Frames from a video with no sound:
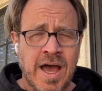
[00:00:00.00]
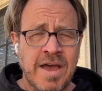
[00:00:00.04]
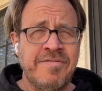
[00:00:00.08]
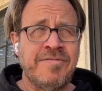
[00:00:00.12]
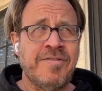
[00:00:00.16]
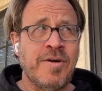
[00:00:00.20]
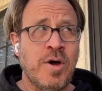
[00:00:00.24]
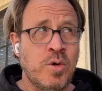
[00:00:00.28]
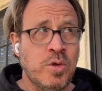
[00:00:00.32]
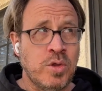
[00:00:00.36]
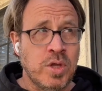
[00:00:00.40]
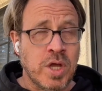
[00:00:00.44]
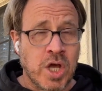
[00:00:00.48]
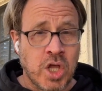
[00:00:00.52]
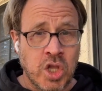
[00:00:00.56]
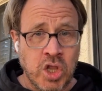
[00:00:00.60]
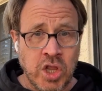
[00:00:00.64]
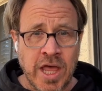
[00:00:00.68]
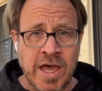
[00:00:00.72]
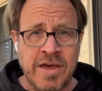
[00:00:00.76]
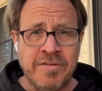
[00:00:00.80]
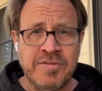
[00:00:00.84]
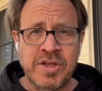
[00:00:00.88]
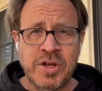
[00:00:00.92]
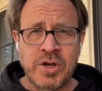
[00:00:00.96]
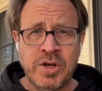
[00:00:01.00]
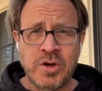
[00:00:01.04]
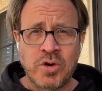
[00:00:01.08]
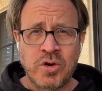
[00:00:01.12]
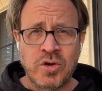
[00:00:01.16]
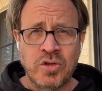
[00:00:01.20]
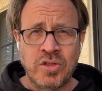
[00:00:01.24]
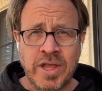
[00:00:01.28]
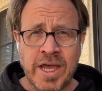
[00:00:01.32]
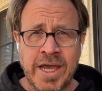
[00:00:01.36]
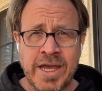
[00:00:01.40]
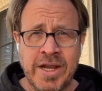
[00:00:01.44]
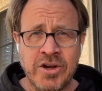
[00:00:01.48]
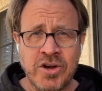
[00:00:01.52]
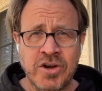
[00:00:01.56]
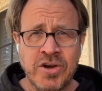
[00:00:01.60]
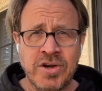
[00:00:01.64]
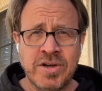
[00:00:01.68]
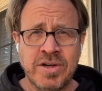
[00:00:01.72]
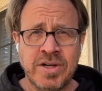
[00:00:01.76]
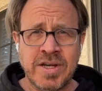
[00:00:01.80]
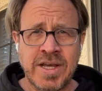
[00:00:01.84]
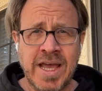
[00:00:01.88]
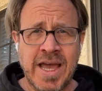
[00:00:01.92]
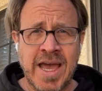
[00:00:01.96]
iPhone 11 or
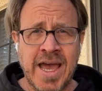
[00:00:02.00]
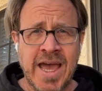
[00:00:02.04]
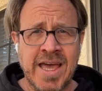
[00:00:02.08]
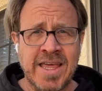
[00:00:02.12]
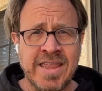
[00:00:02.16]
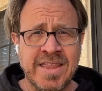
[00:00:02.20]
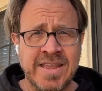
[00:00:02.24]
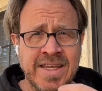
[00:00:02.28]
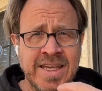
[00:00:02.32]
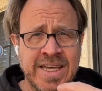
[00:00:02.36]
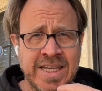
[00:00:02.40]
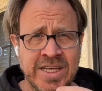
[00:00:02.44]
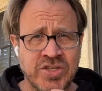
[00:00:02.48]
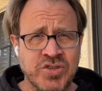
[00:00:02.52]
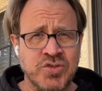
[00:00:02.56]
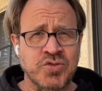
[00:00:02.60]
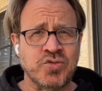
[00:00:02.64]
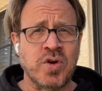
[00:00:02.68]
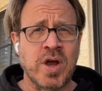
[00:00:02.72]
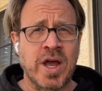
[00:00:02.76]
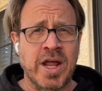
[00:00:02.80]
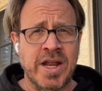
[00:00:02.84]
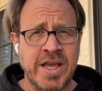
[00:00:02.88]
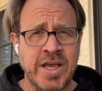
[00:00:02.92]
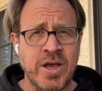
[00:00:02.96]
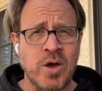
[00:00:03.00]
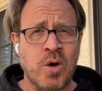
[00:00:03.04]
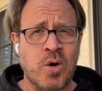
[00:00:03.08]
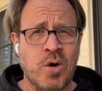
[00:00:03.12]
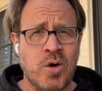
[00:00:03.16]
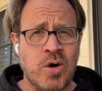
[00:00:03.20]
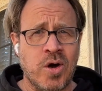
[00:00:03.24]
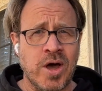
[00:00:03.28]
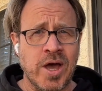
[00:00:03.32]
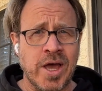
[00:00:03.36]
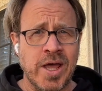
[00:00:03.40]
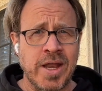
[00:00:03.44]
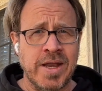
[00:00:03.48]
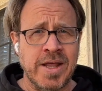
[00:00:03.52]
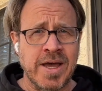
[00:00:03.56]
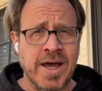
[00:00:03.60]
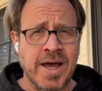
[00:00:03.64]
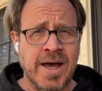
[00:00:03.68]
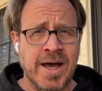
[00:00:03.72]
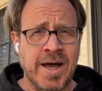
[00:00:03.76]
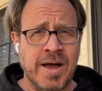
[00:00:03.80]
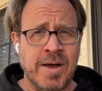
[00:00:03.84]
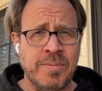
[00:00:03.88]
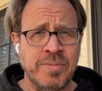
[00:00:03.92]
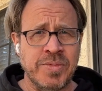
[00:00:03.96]
later, and it's running on
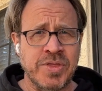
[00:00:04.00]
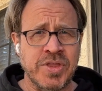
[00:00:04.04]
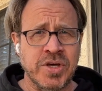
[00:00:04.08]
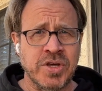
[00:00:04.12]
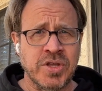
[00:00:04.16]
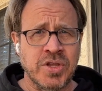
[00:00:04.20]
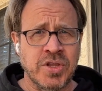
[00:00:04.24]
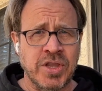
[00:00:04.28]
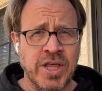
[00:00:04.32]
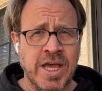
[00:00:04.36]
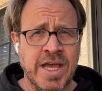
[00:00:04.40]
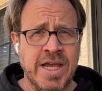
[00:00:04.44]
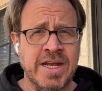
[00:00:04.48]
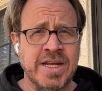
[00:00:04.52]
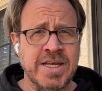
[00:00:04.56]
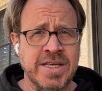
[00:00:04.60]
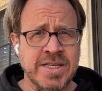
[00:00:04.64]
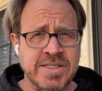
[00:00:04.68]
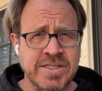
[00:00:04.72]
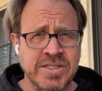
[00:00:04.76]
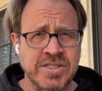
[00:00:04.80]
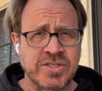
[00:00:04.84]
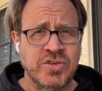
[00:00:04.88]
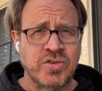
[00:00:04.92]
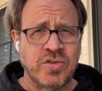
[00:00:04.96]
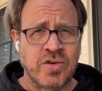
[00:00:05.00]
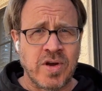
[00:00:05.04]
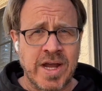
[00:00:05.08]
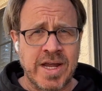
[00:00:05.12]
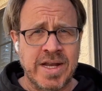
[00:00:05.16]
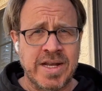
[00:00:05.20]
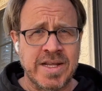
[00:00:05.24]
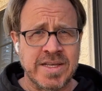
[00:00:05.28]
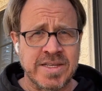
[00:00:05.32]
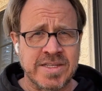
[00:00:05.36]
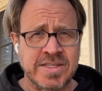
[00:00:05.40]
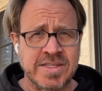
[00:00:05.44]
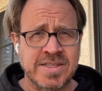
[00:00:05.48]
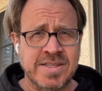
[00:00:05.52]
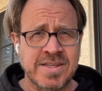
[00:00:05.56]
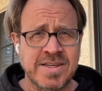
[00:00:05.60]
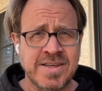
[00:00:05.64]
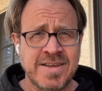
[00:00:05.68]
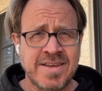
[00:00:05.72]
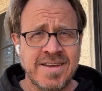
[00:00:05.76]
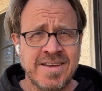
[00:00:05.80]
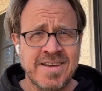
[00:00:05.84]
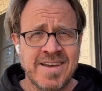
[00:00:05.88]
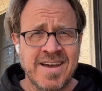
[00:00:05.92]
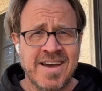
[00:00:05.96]
the latest, greatest
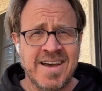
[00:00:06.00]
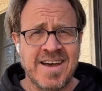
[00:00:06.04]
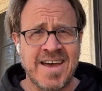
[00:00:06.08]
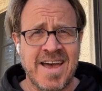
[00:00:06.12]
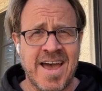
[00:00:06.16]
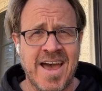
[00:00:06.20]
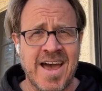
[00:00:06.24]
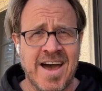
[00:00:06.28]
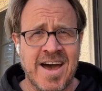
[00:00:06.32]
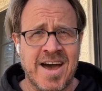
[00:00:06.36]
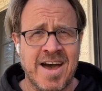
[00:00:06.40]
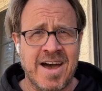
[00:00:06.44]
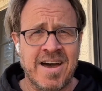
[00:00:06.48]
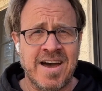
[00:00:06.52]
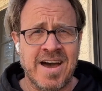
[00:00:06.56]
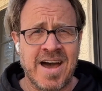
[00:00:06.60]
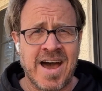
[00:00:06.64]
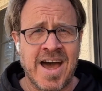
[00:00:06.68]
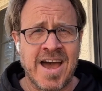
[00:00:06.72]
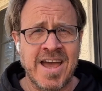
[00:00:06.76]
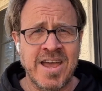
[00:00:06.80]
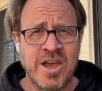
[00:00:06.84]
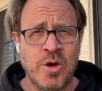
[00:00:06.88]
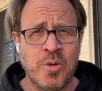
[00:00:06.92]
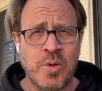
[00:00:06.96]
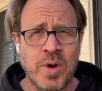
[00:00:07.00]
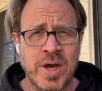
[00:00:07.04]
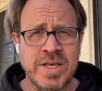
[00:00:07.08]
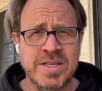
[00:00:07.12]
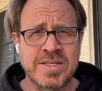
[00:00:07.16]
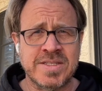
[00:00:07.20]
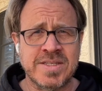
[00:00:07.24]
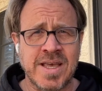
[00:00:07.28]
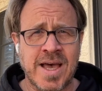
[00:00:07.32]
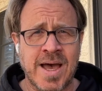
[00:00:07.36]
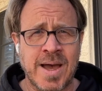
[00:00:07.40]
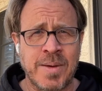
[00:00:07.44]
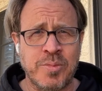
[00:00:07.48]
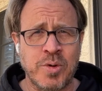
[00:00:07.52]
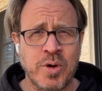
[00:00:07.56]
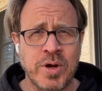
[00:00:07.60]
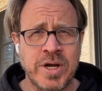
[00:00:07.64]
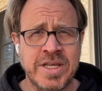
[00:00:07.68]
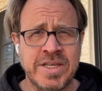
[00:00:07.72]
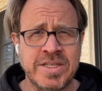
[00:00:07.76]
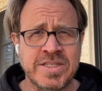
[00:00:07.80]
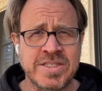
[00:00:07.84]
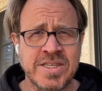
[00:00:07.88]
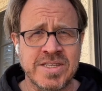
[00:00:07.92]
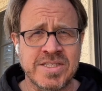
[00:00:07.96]
iOS
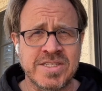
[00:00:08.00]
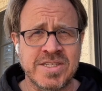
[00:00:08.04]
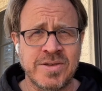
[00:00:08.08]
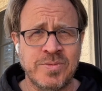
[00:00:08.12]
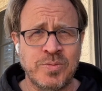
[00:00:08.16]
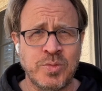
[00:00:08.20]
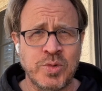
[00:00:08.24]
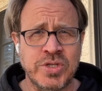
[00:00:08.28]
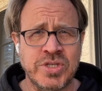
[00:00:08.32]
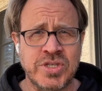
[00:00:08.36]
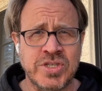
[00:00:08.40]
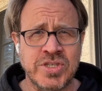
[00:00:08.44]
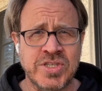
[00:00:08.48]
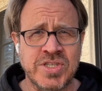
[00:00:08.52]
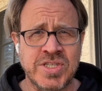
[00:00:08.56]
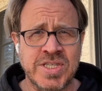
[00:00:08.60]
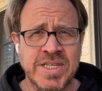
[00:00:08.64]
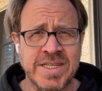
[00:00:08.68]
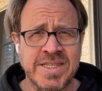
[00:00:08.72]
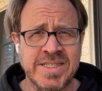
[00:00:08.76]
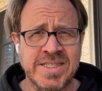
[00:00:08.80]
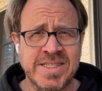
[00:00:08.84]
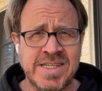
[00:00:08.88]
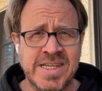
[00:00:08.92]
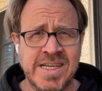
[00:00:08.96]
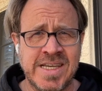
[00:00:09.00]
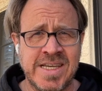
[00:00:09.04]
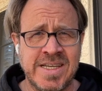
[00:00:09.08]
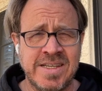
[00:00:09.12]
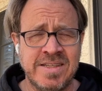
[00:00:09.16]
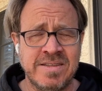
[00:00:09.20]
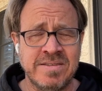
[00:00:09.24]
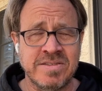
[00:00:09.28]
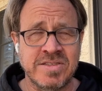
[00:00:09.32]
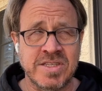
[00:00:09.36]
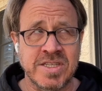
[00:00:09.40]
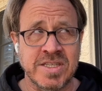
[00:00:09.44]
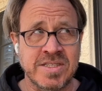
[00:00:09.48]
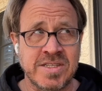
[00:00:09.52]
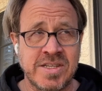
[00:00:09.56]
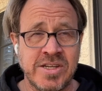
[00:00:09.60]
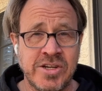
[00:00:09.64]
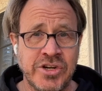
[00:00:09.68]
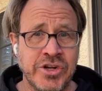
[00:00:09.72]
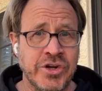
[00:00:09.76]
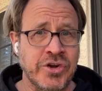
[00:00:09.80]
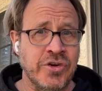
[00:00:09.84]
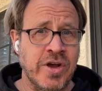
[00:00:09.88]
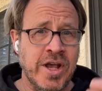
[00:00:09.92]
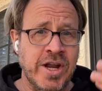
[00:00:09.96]
operating system, which is 16
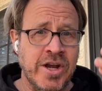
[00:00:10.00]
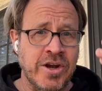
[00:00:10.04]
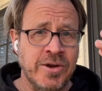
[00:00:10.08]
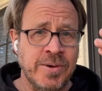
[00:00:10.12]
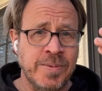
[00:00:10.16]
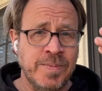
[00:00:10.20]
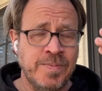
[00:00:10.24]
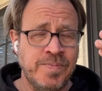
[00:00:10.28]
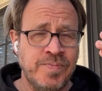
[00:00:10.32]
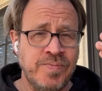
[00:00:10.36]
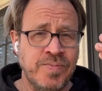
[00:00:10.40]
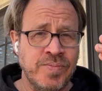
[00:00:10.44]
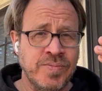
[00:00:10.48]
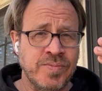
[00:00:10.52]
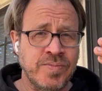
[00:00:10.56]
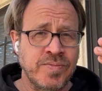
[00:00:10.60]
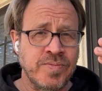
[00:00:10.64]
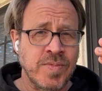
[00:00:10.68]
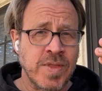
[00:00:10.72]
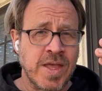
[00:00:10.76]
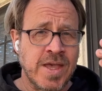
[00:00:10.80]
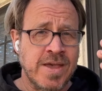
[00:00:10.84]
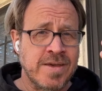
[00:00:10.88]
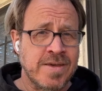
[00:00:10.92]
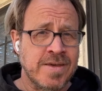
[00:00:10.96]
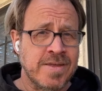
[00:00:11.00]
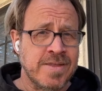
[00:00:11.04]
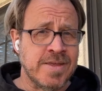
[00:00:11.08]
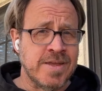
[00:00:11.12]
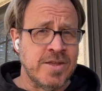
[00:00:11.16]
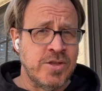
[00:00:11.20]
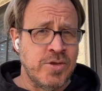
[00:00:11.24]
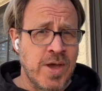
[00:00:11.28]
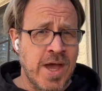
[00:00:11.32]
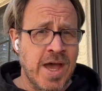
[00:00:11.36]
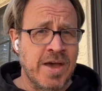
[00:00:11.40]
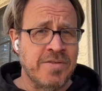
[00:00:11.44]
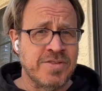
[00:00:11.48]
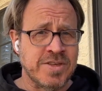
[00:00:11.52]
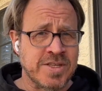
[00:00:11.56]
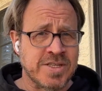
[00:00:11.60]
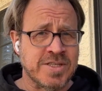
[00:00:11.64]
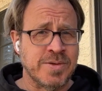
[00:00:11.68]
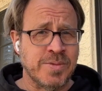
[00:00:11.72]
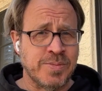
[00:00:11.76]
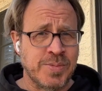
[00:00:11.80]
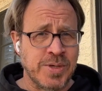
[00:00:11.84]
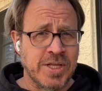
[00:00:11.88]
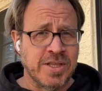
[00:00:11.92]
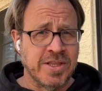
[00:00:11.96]
or greater, then you have
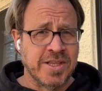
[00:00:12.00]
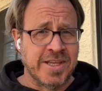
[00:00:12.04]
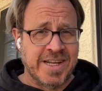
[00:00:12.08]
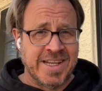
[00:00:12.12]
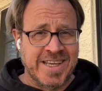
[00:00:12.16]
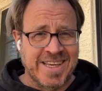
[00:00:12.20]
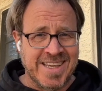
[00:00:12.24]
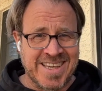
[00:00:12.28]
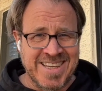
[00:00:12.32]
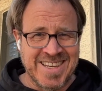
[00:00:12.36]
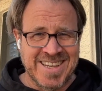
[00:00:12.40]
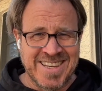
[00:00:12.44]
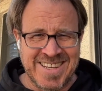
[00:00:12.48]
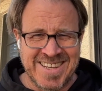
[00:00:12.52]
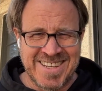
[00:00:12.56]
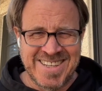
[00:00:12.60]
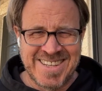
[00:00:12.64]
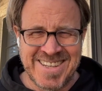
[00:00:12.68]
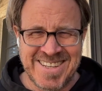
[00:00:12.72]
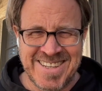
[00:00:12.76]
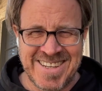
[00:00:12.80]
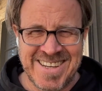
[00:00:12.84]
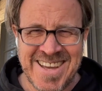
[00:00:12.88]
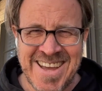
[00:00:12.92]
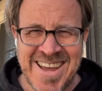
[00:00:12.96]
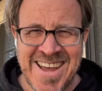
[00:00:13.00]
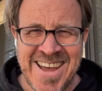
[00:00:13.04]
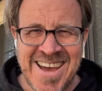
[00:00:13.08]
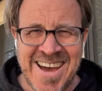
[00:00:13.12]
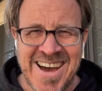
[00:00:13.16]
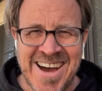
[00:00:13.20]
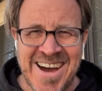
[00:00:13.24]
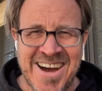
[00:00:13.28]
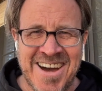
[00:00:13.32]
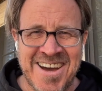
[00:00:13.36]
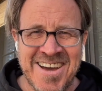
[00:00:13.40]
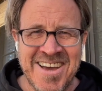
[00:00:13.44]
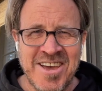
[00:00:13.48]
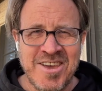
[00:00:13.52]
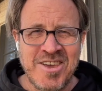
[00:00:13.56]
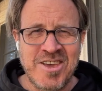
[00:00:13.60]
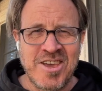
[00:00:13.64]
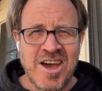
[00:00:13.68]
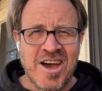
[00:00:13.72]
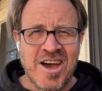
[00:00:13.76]
this ability. uh,